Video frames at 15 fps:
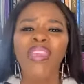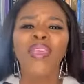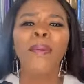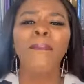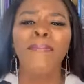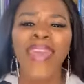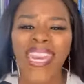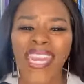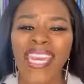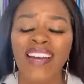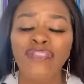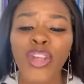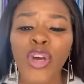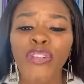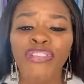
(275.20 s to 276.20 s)
Many
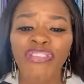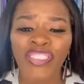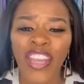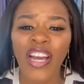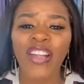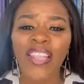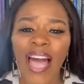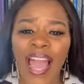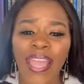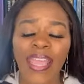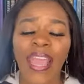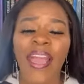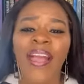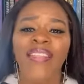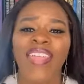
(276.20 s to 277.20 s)
of you feel like
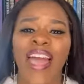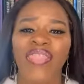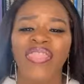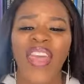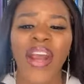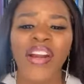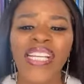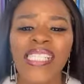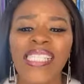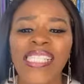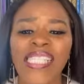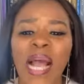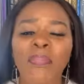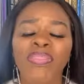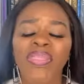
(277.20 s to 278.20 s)
that there is
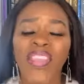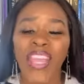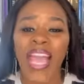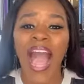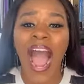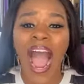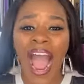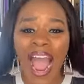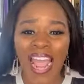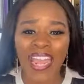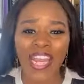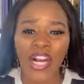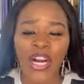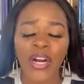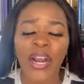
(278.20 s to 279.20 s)
something
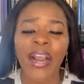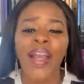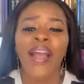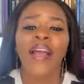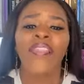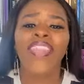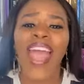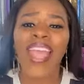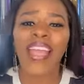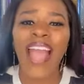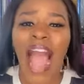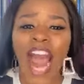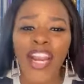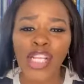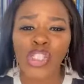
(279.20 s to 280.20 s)
higher that
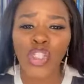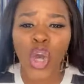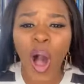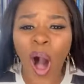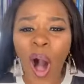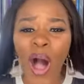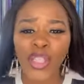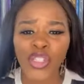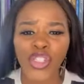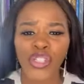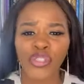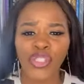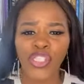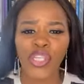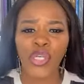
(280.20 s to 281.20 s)
God has called
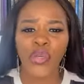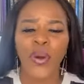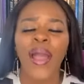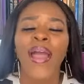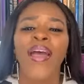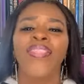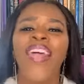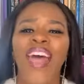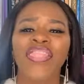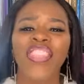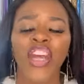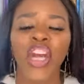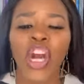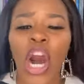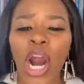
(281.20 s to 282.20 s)
you to, that
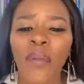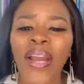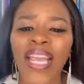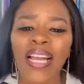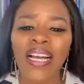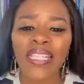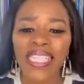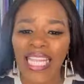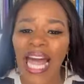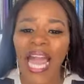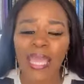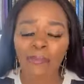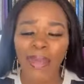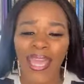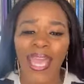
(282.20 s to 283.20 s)
the current
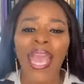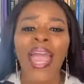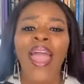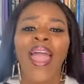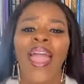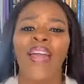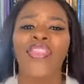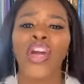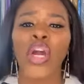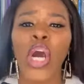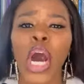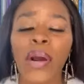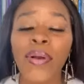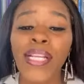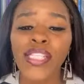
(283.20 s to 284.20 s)
climate and the
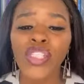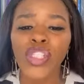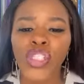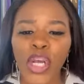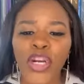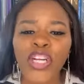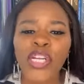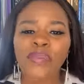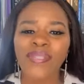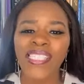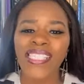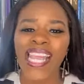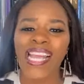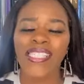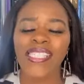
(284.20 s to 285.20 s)
current
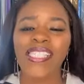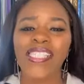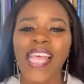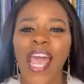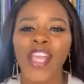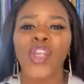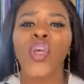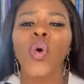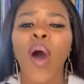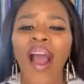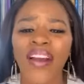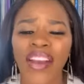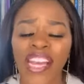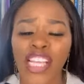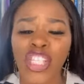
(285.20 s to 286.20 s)
circumstances that you
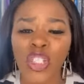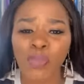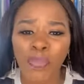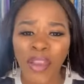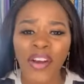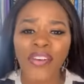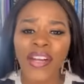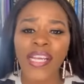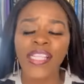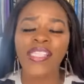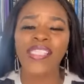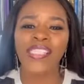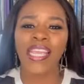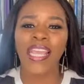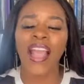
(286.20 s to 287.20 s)
are
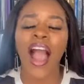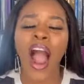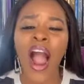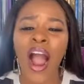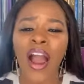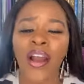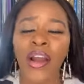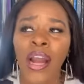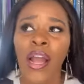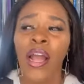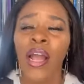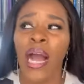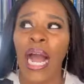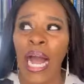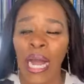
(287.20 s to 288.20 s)
experiencing are,
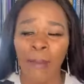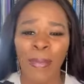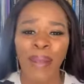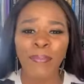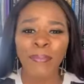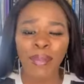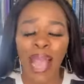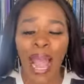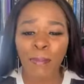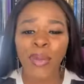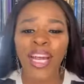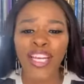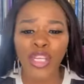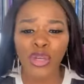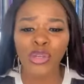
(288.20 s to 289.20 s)
um, I'm, I'm
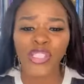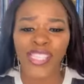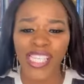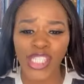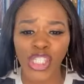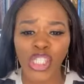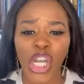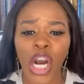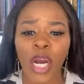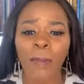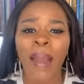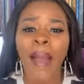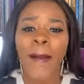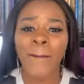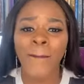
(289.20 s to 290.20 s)
going to use this term,
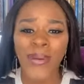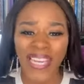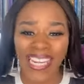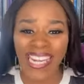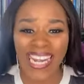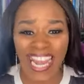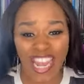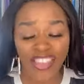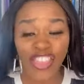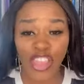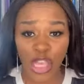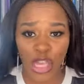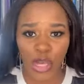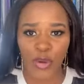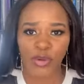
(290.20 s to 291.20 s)
beneath
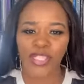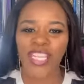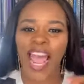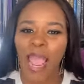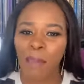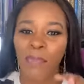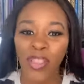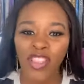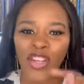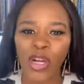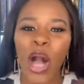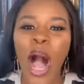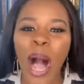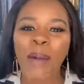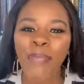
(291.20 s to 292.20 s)
you. Type in the
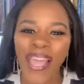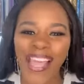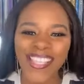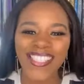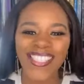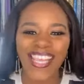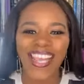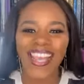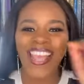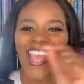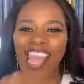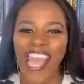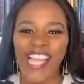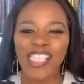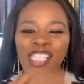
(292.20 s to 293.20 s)
comments,
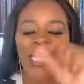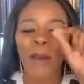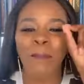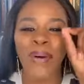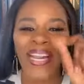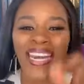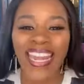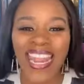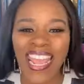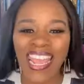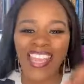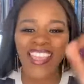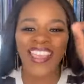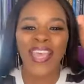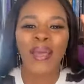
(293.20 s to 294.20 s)
it's
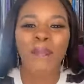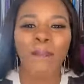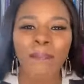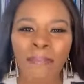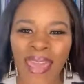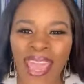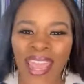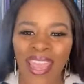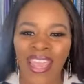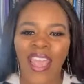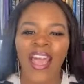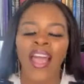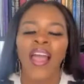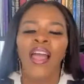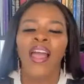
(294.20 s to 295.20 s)
beneath me.
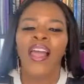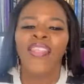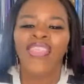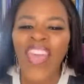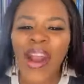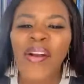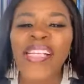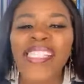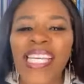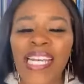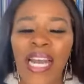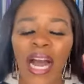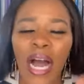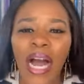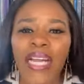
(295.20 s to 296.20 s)
There is
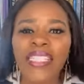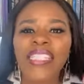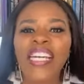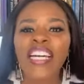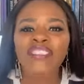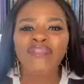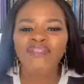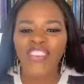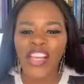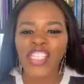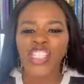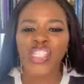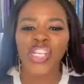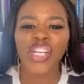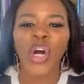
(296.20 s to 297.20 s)
an
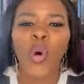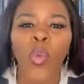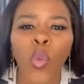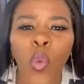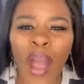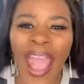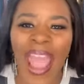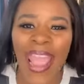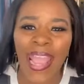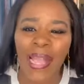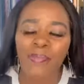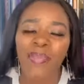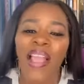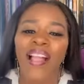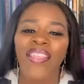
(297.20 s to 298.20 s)
unconventional way
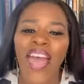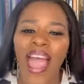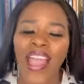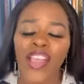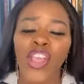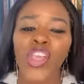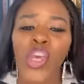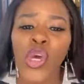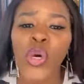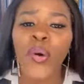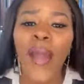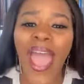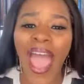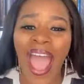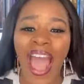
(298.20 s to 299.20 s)
that
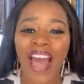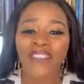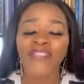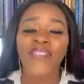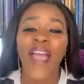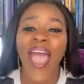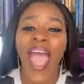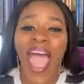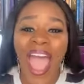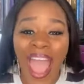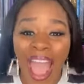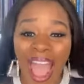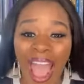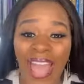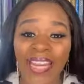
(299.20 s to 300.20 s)
you have
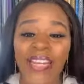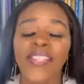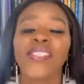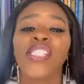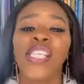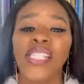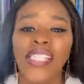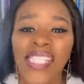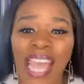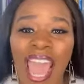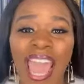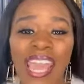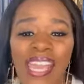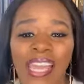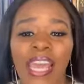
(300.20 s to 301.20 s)
had to
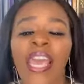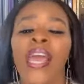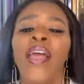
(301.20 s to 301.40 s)
take.